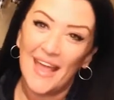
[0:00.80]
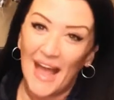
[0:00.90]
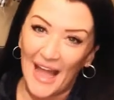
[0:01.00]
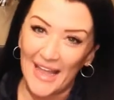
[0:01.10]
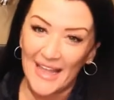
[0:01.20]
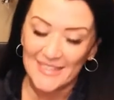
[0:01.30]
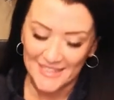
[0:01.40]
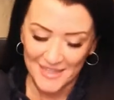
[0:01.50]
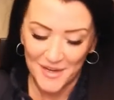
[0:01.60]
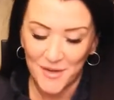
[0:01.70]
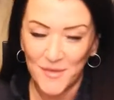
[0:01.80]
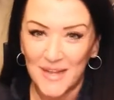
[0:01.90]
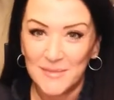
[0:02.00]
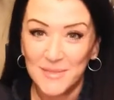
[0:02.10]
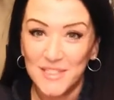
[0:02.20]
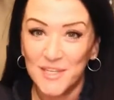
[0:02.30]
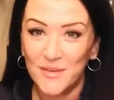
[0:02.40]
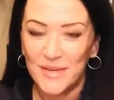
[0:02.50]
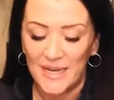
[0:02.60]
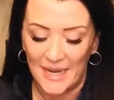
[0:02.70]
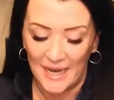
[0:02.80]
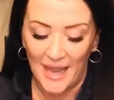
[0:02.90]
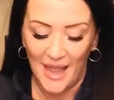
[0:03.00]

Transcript: Hi Cancer, welcome to your reading.